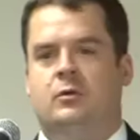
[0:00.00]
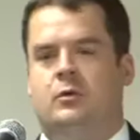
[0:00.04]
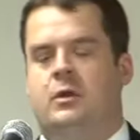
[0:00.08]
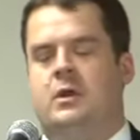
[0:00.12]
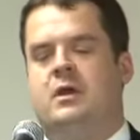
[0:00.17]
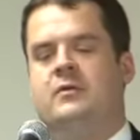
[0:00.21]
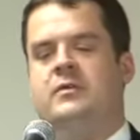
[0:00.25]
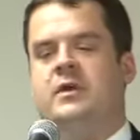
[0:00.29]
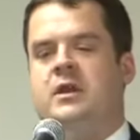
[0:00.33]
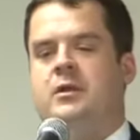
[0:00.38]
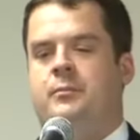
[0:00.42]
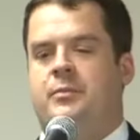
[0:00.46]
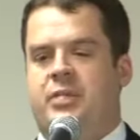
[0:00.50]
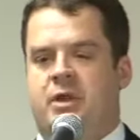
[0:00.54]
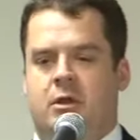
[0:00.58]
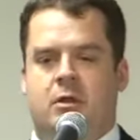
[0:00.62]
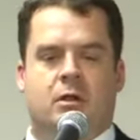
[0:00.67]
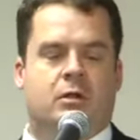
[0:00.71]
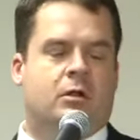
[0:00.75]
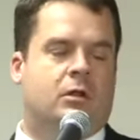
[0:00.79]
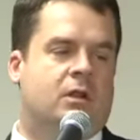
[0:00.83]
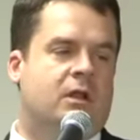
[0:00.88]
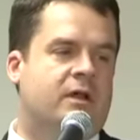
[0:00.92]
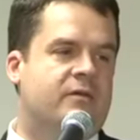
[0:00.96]
We have that
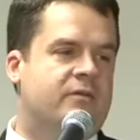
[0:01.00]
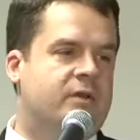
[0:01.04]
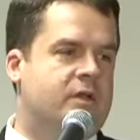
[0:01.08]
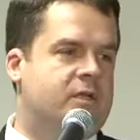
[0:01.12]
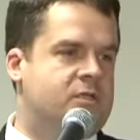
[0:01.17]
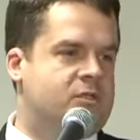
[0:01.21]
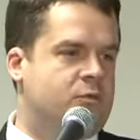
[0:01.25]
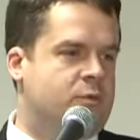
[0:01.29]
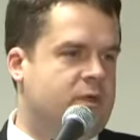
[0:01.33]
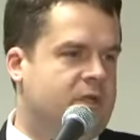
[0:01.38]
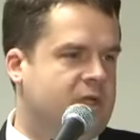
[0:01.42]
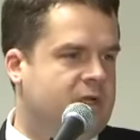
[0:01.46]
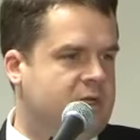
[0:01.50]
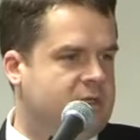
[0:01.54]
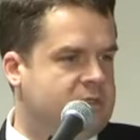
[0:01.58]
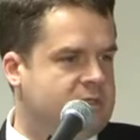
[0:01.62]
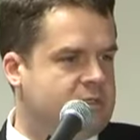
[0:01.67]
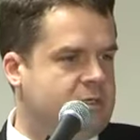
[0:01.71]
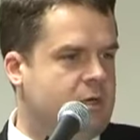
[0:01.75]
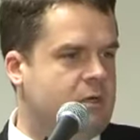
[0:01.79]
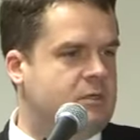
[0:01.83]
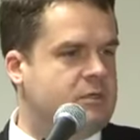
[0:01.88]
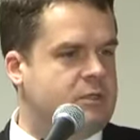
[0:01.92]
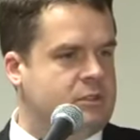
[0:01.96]
empirical evidence. We can
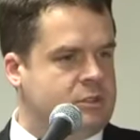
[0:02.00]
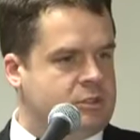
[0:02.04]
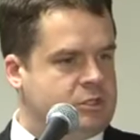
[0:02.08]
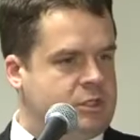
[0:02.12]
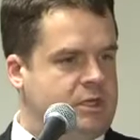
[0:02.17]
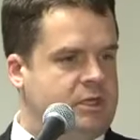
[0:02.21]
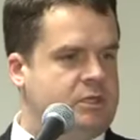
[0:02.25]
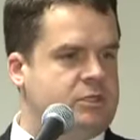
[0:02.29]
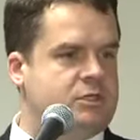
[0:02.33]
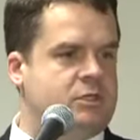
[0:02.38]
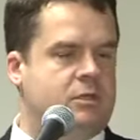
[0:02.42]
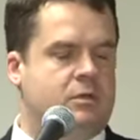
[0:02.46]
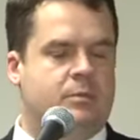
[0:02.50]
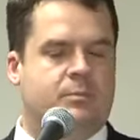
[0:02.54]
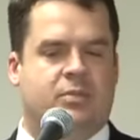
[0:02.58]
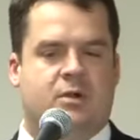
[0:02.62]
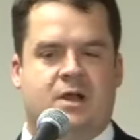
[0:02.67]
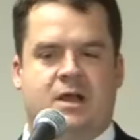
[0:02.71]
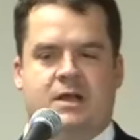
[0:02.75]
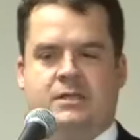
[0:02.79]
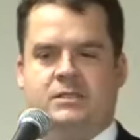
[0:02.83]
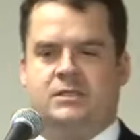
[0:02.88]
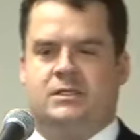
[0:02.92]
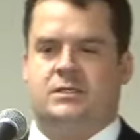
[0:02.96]
start to change the
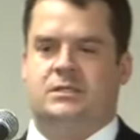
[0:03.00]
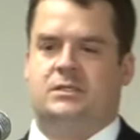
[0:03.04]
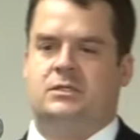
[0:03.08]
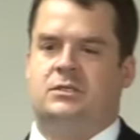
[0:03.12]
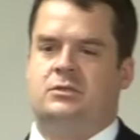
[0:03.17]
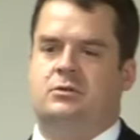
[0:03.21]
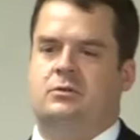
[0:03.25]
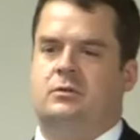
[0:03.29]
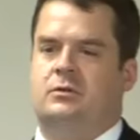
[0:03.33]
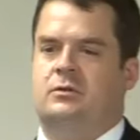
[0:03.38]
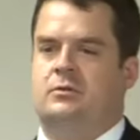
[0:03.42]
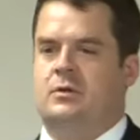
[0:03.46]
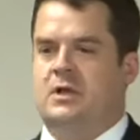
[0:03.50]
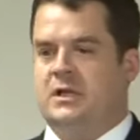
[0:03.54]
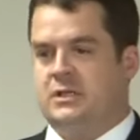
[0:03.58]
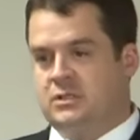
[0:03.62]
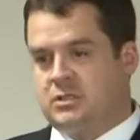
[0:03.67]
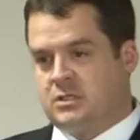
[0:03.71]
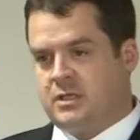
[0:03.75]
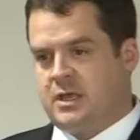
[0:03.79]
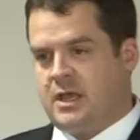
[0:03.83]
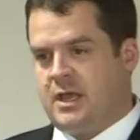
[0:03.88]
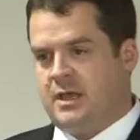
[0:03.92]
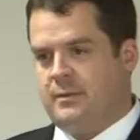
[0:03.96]
processes to
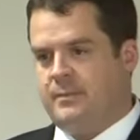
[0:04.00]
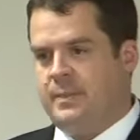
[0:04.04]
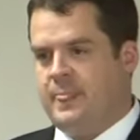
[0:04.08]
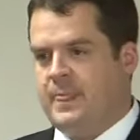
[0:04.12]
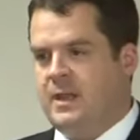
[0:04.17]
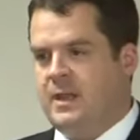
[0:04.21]
address that.